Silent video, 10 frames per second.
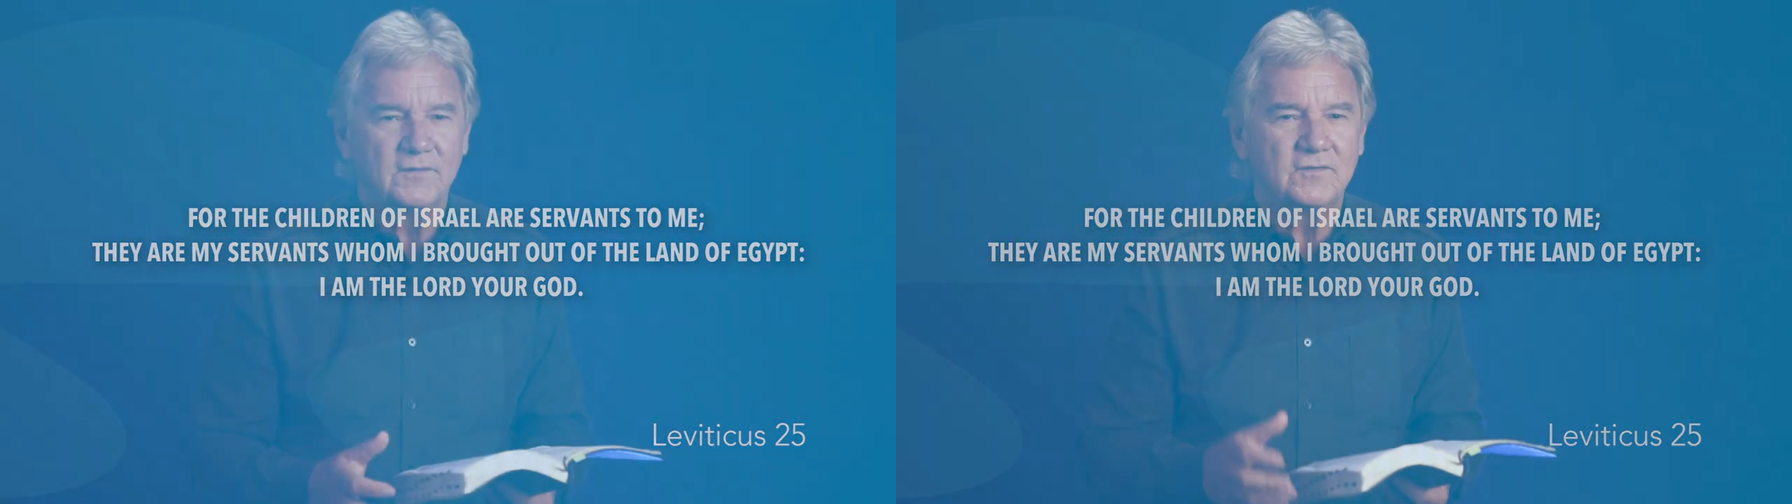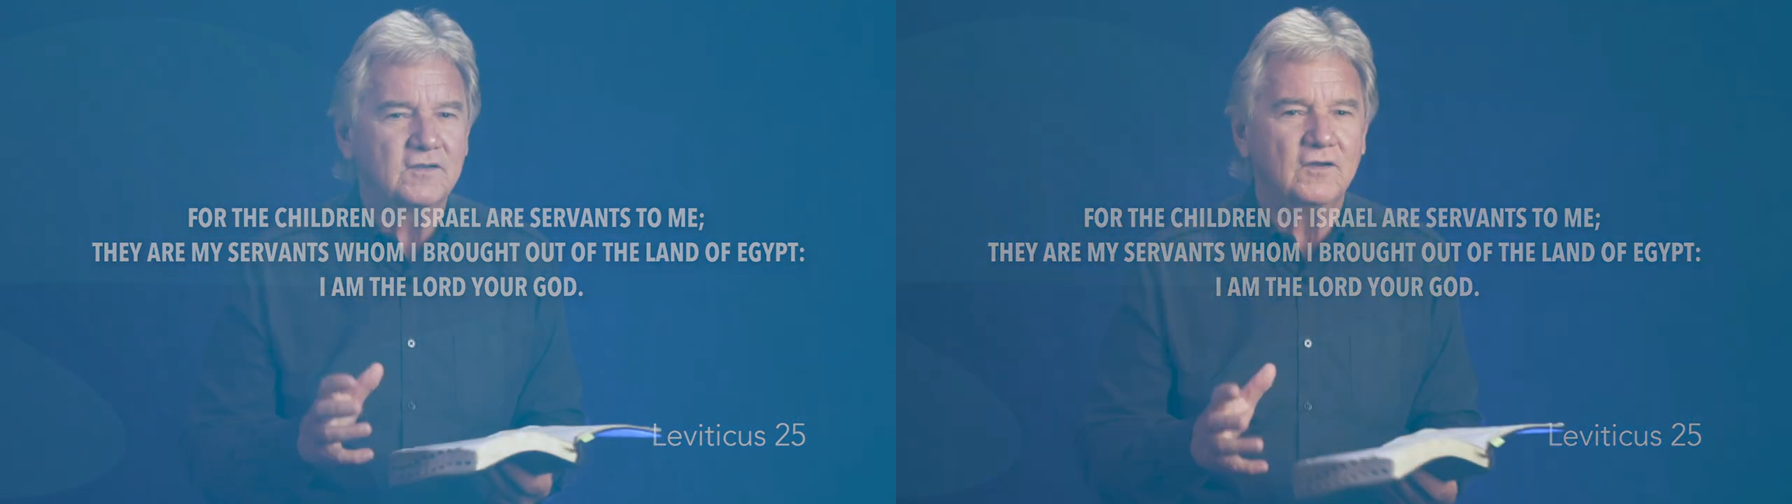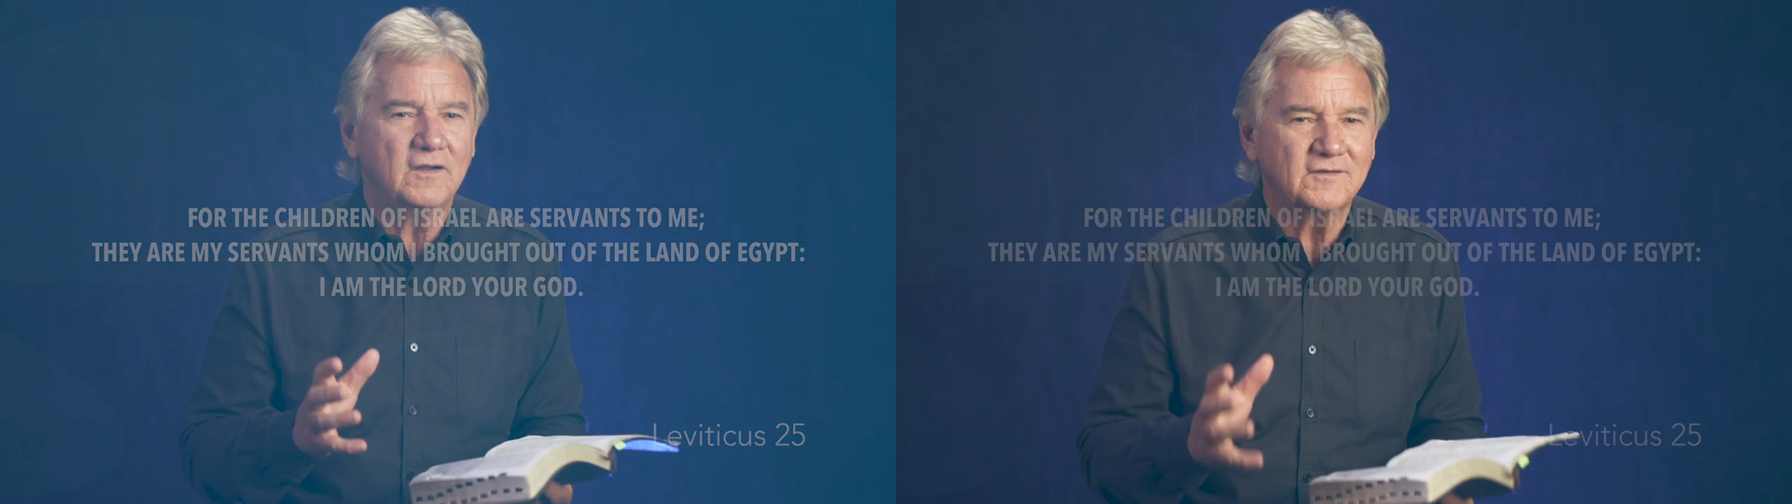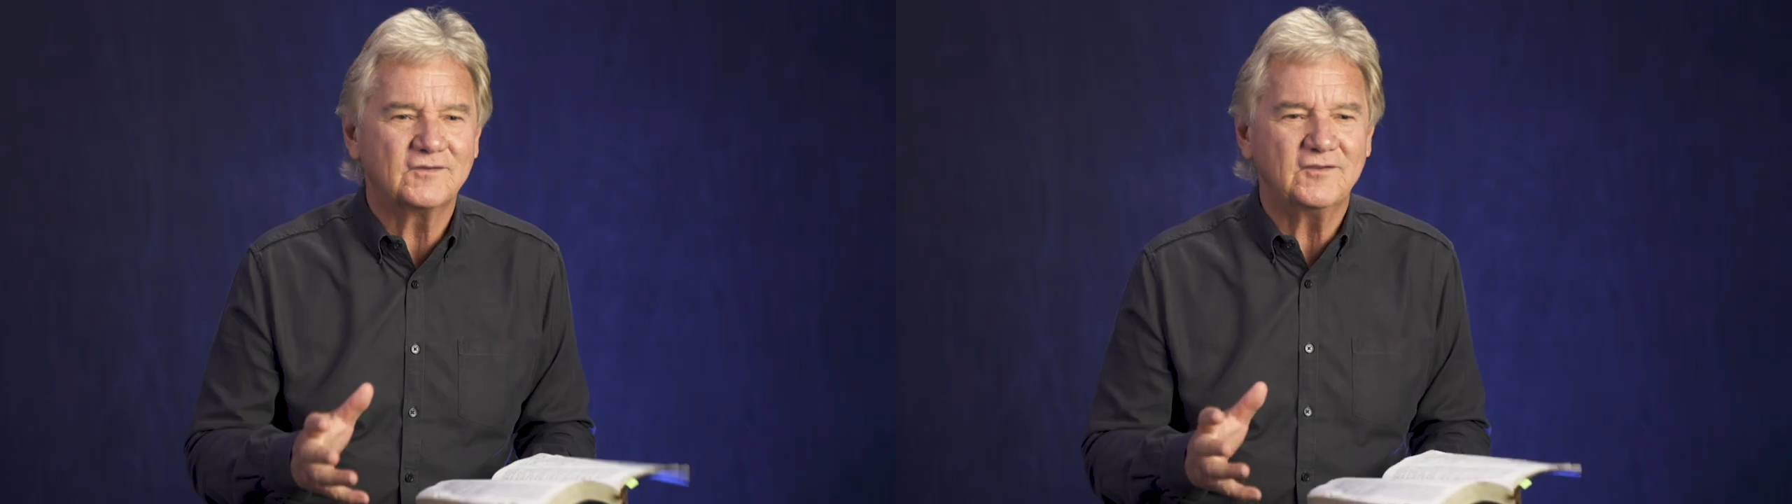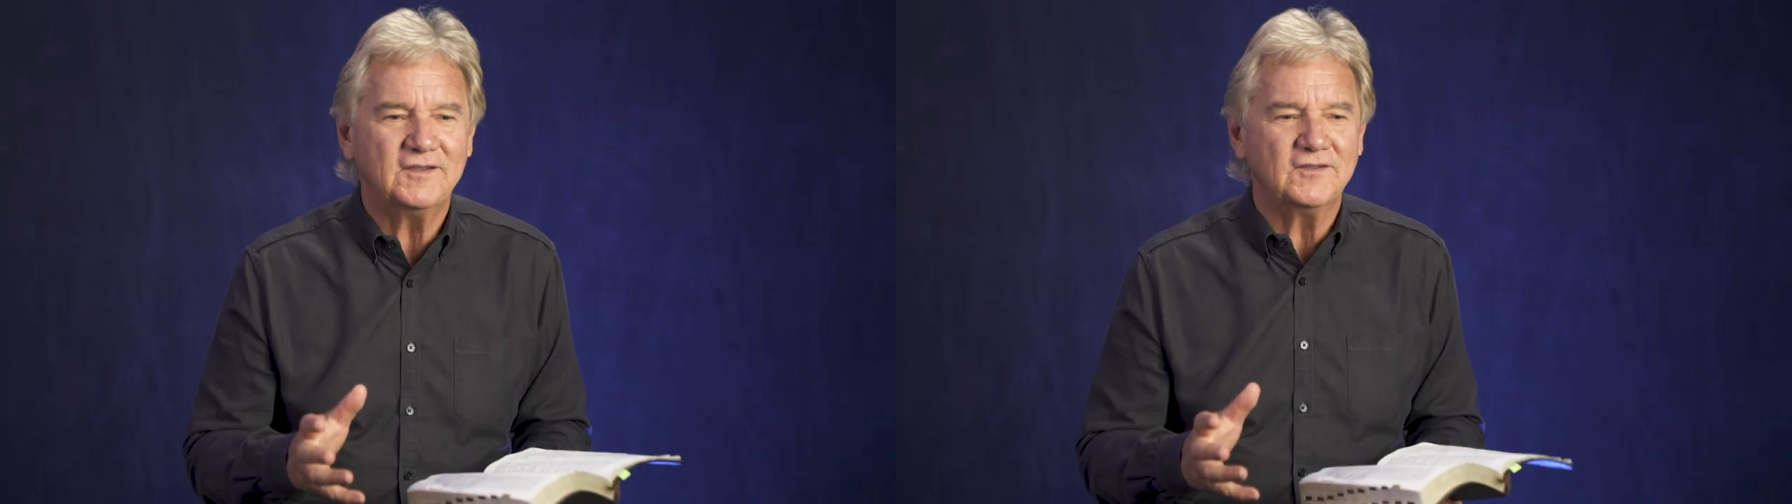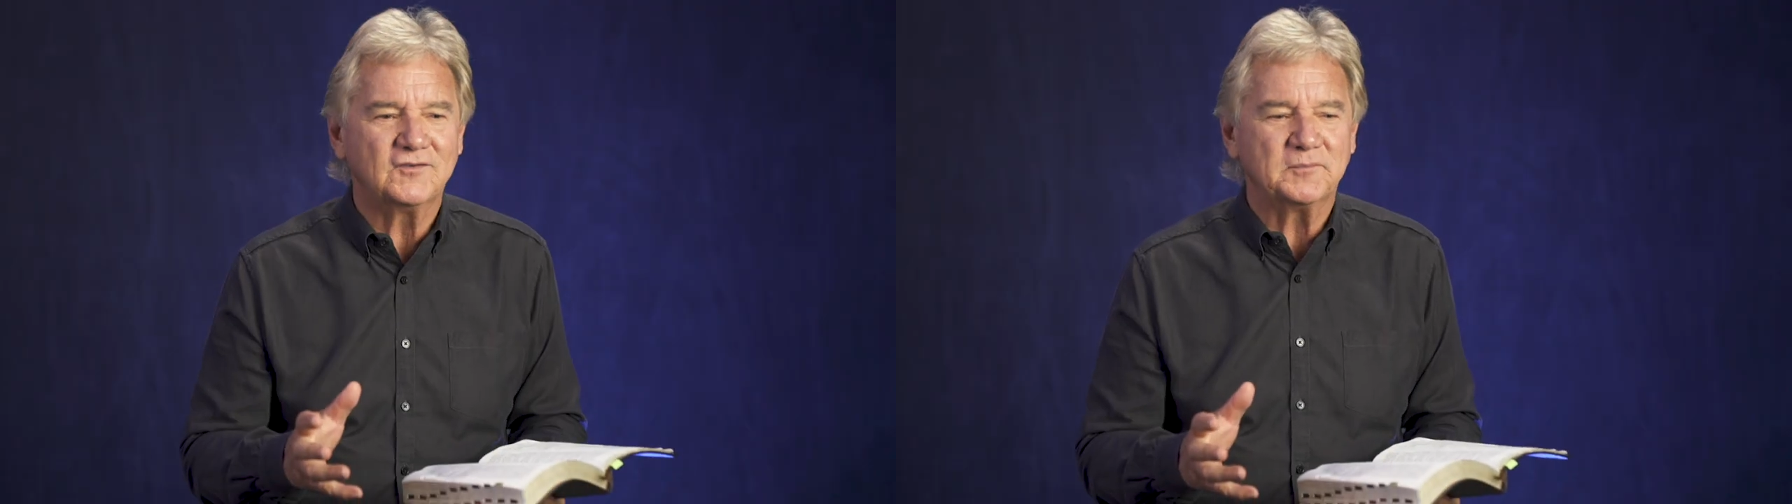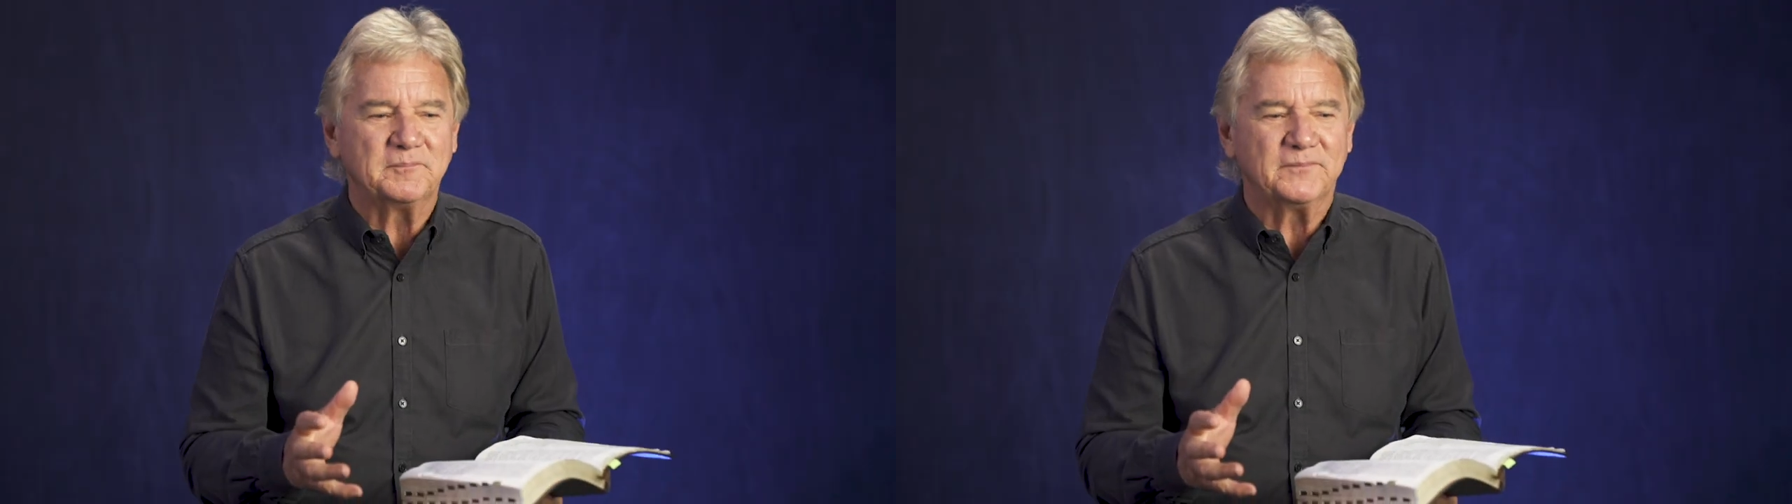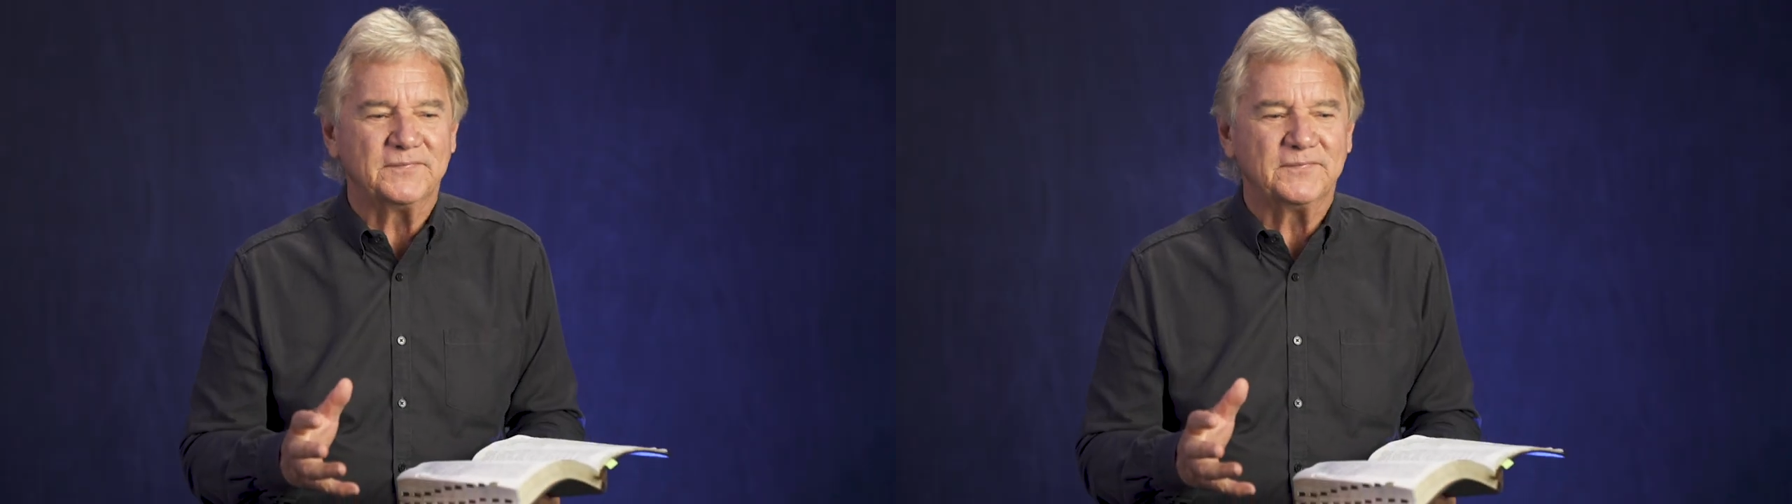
See, God sees,